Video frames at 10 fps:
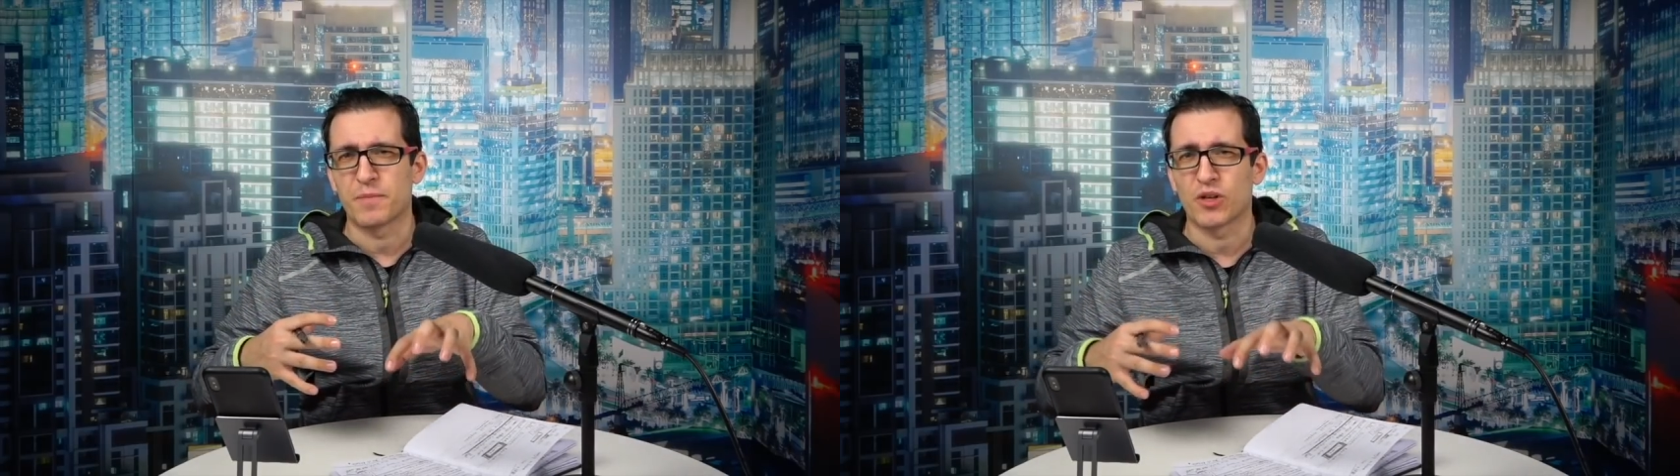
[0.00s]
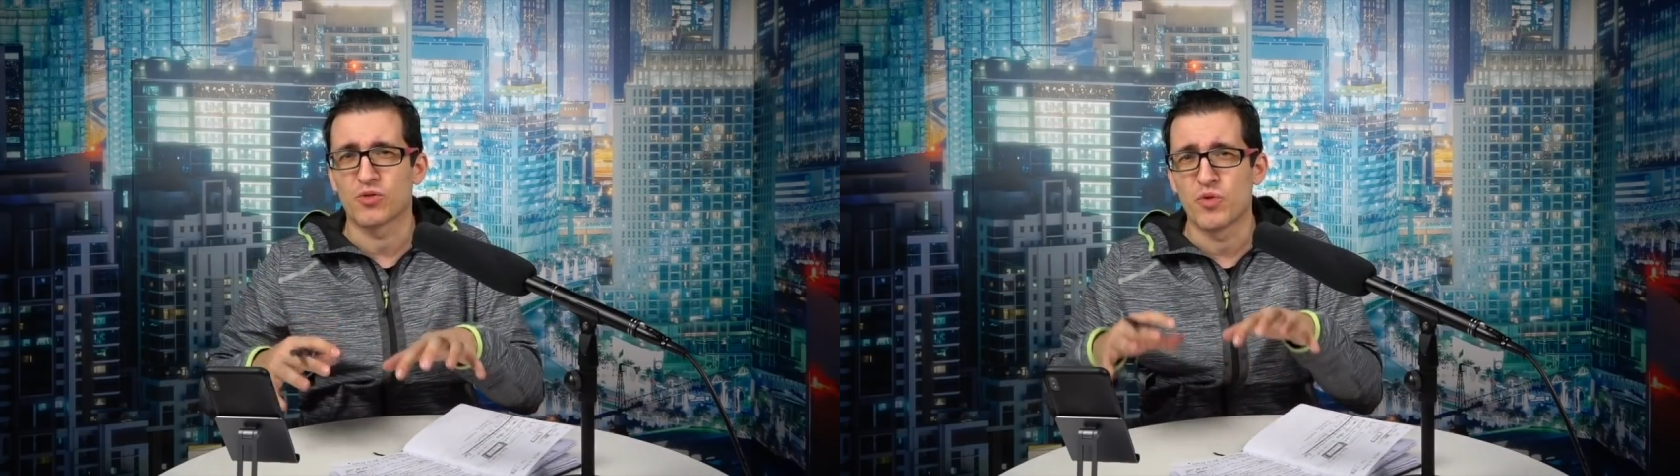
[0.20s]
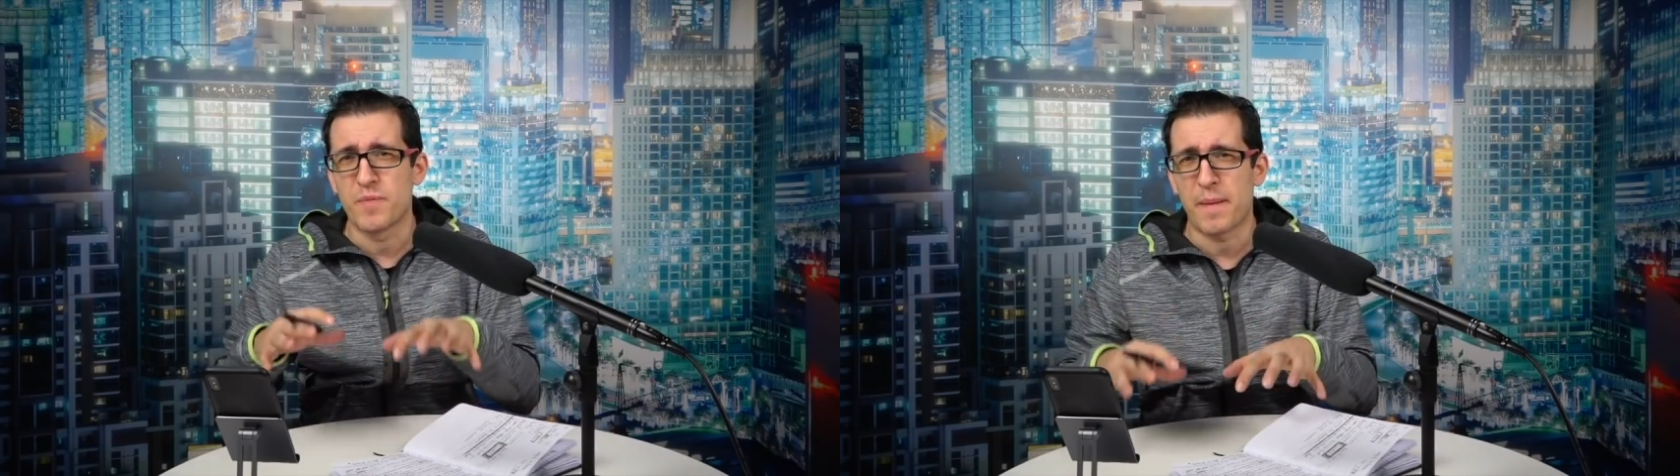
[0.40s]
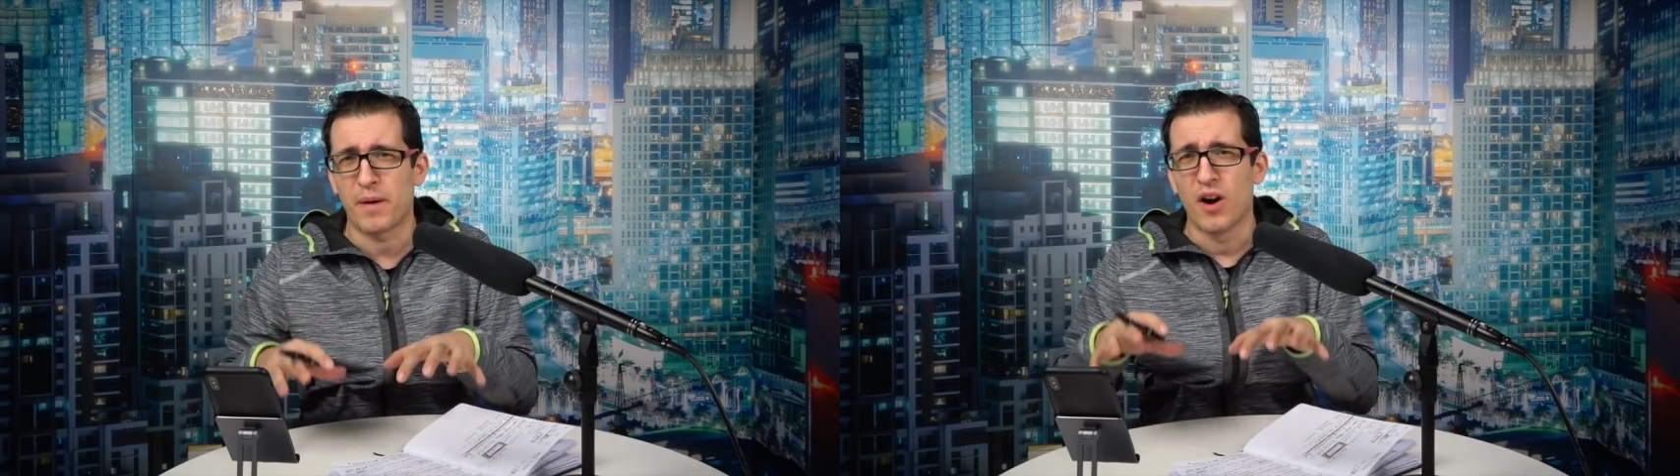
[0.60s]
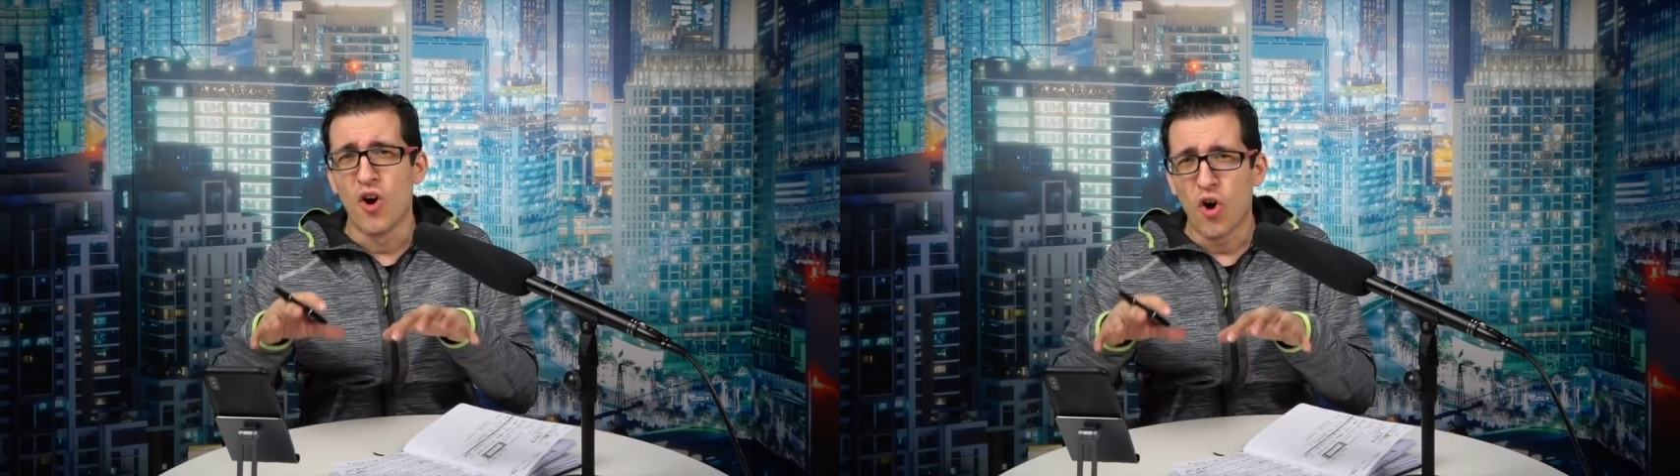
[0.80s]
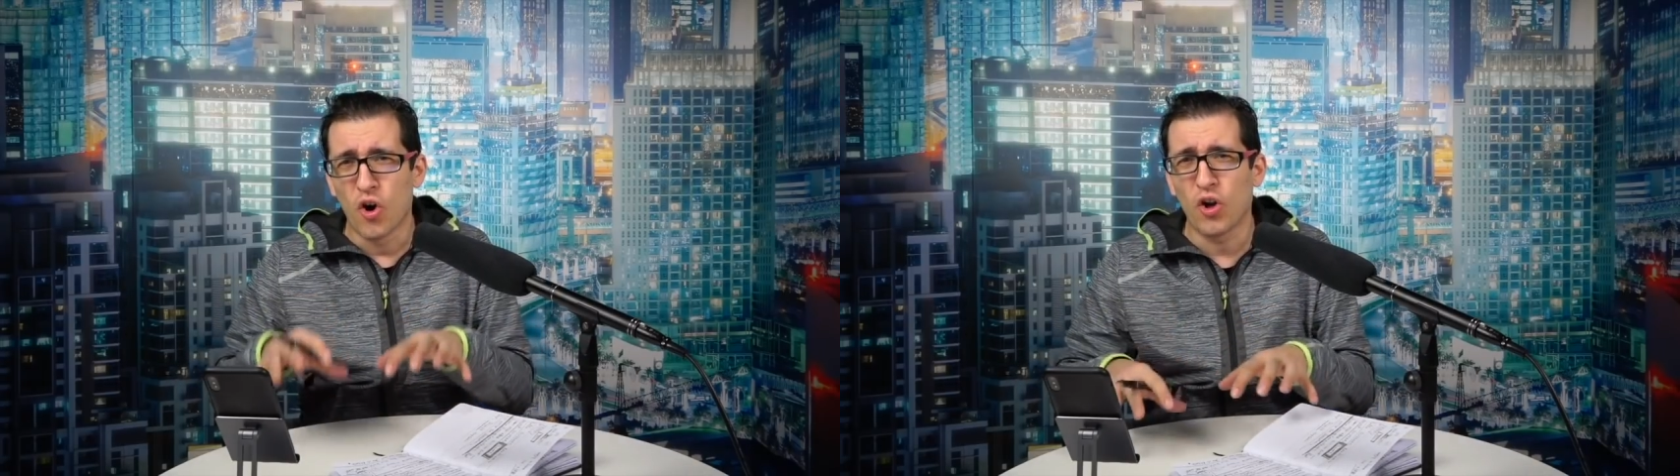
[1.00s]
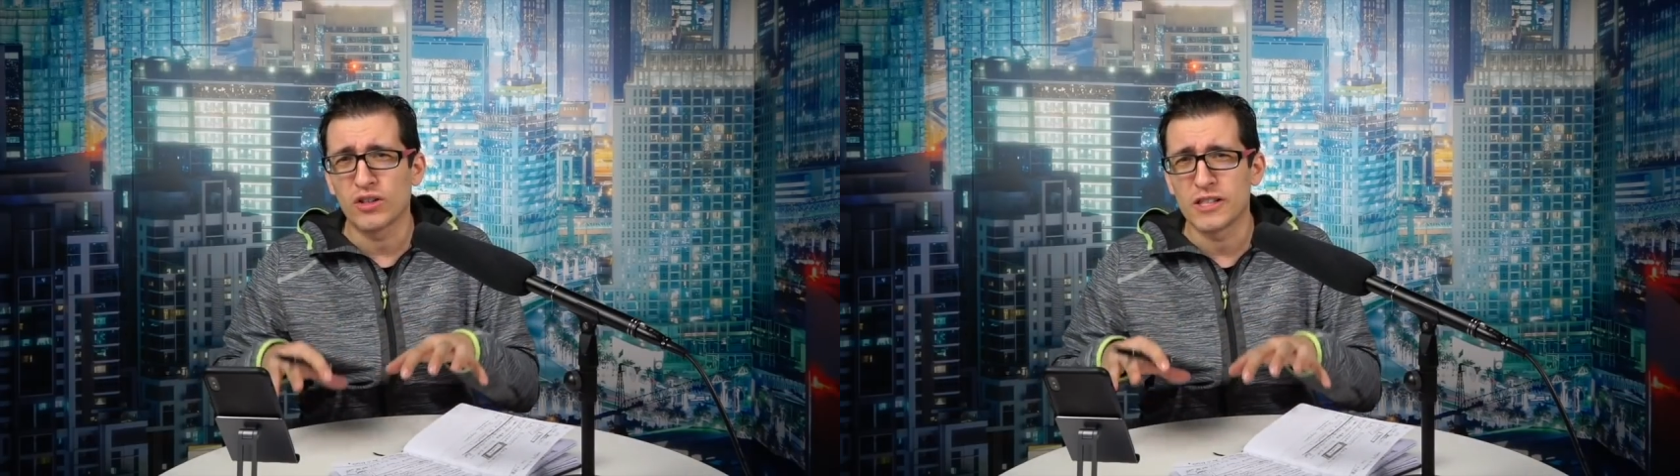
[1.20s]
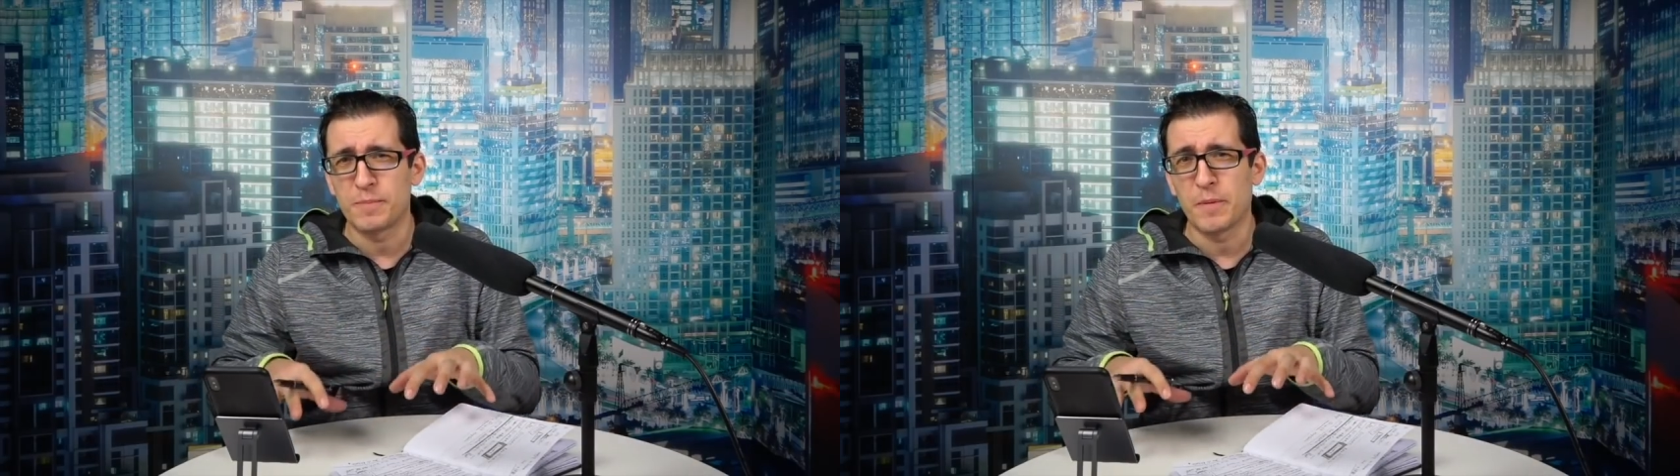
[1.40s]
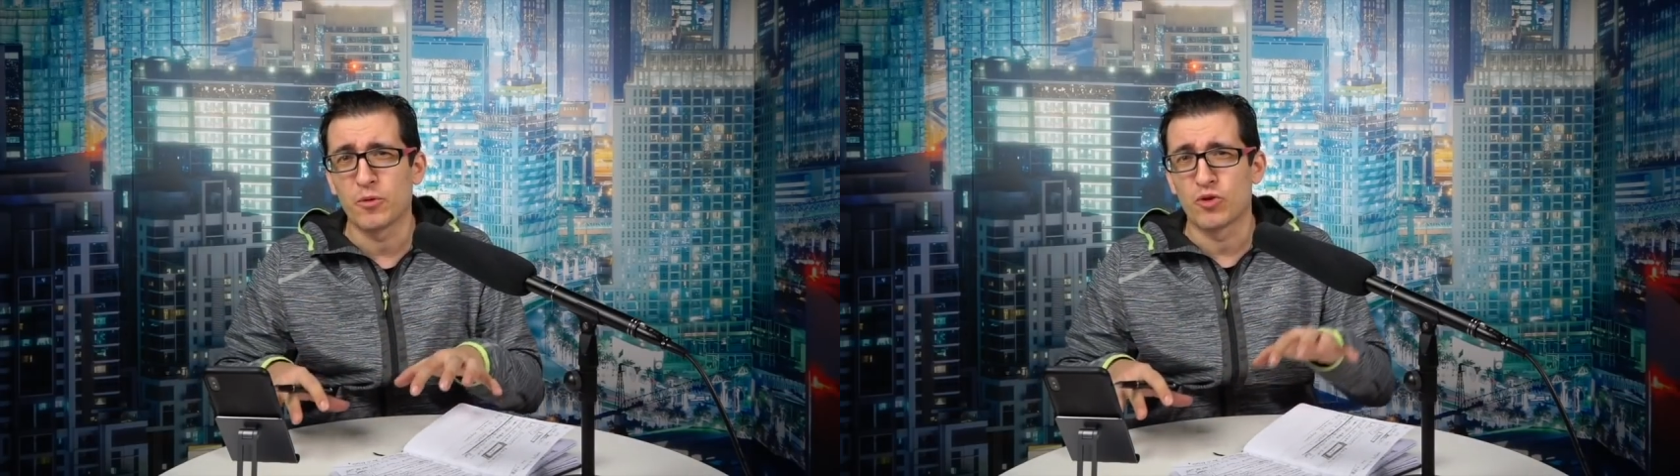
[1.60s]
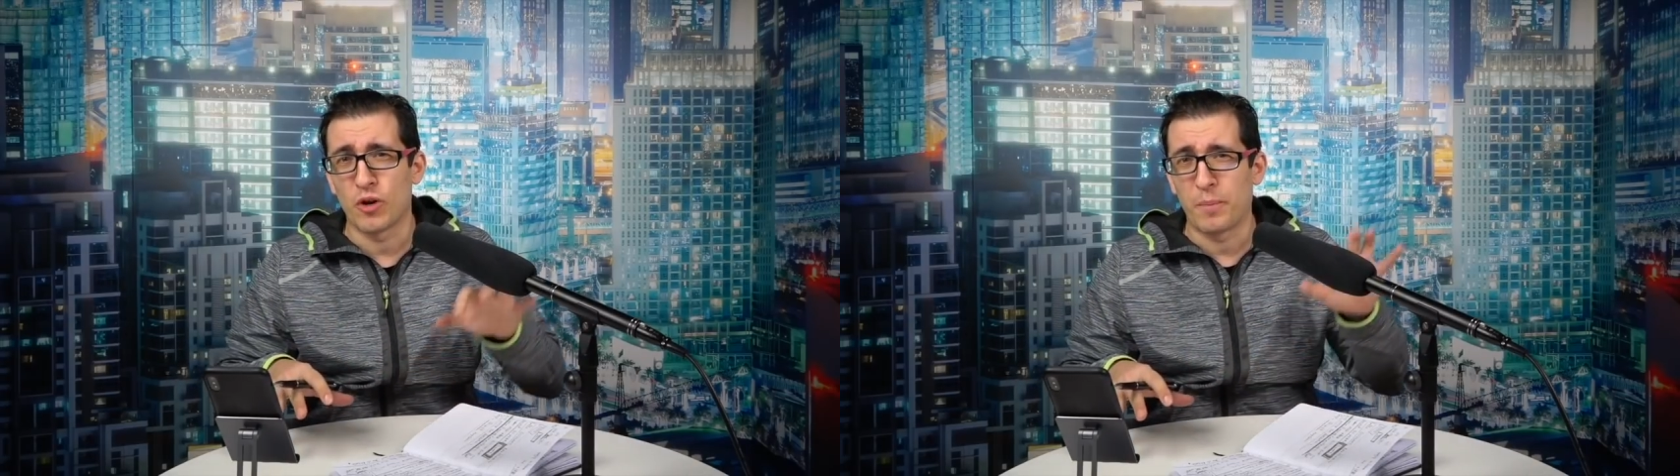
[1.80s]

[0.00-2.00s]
Because remember, all these people who